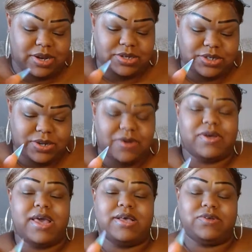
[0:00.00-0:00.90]
energy.
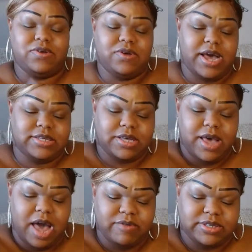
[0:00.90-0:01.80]
Okay, so you guys
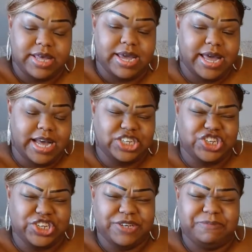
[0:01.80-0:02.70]
could have a
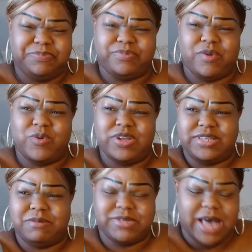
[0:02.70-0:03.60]
staycation what is
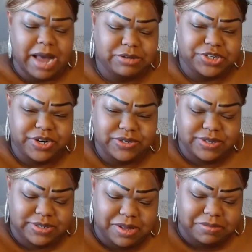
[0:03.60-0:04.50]
them timeshares
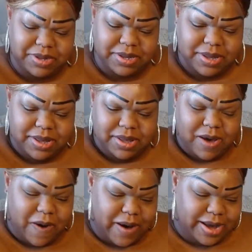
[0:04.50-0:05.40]
or something?
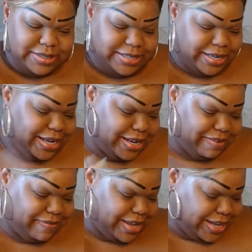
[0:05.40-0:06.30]
All right,
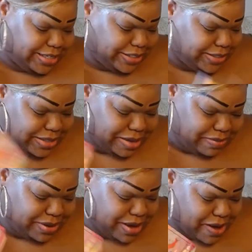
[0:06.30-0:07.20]
Tahiti Village or
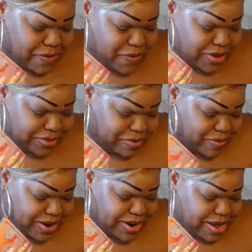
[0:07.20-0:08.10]
something. Y'all going
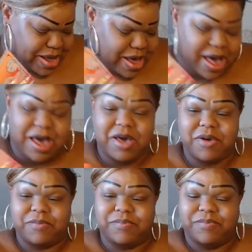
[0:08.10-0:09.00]
somewhere.
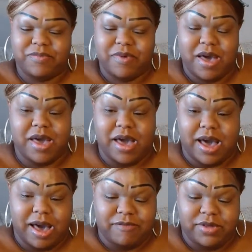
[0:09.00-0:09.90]
Um,
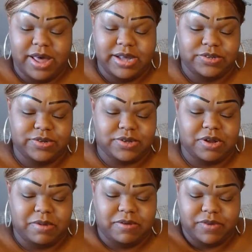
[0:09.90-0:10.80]
I feel like too is
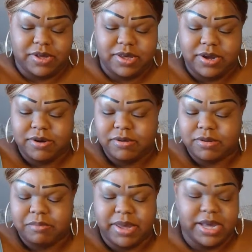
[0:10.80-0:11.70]
gonna be fun here.
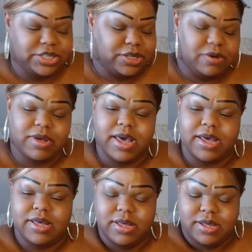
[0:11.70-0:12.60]
The mansion,
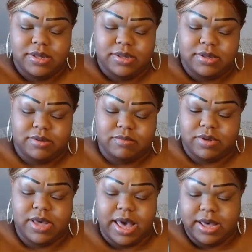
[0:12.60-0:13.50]
okay.
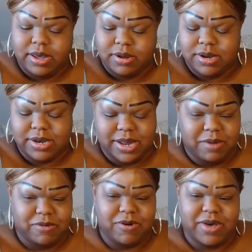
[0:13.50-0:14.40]
They got here the
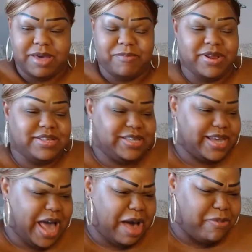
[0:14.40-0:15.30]
devil. Okay, but it's a
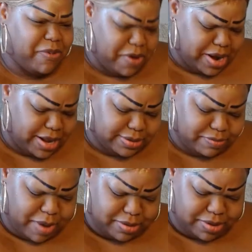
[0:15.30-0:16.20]
Capricorn that's
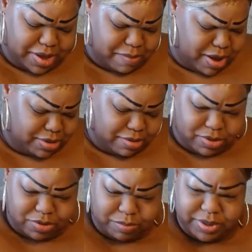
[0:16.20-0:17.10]
about to come out the
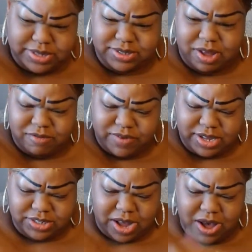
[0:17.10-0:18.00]
blue, pissed off
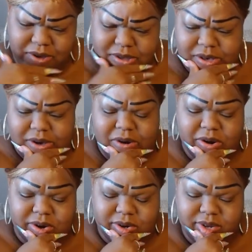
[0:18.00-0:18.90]
at y'all.
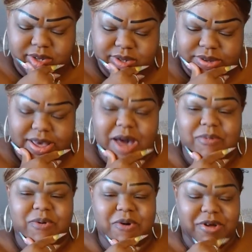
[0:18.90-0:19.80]
Or this a
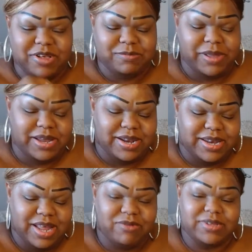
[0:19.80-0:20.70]
Capricorn is playing the
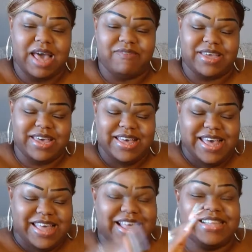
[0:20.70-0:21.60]
devil's advocate.
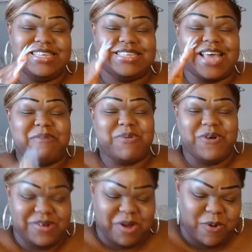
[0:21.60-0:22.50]
Like this
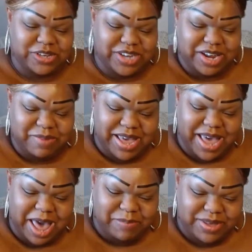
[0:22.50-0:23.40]
Capricorn don't want y'all to be
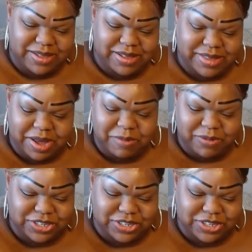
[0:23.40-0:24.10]
happy. The devil